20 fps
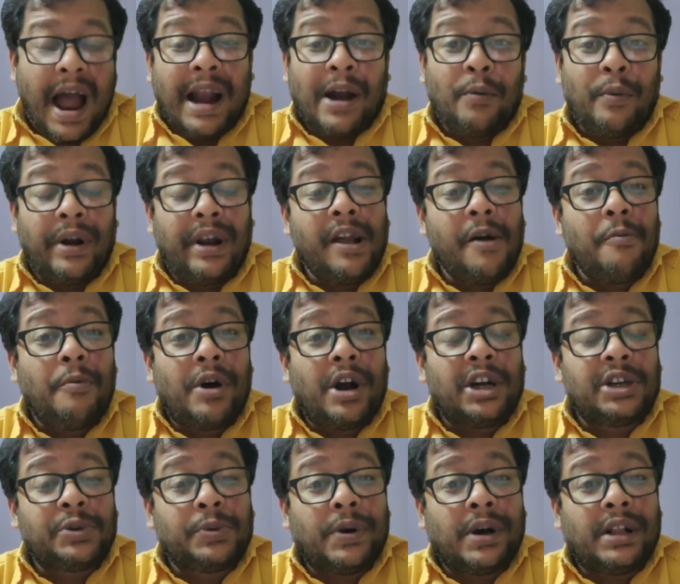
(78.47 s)
And William
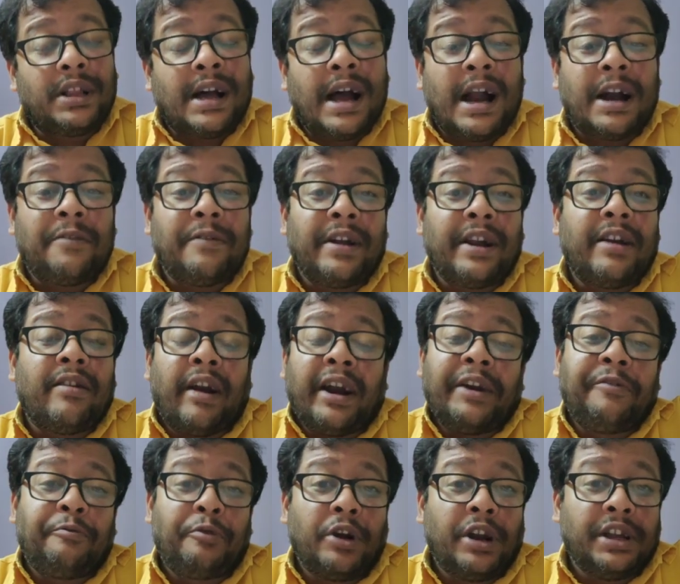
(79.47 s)
Wordsworth had very
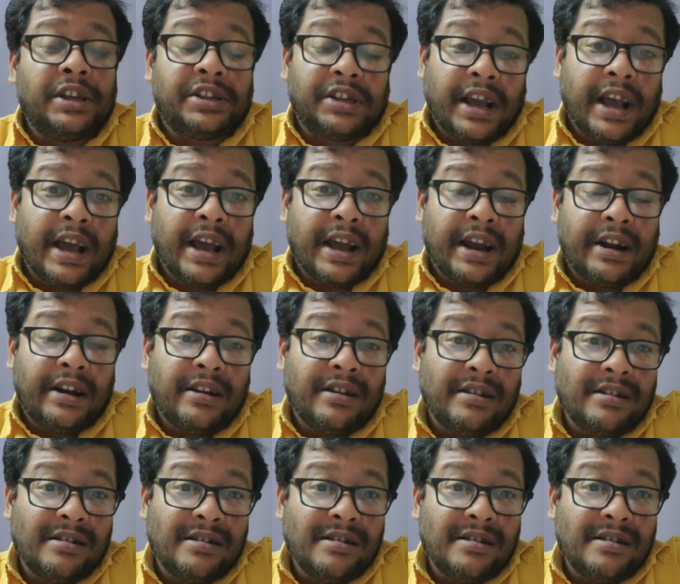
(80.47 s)
rightfully said,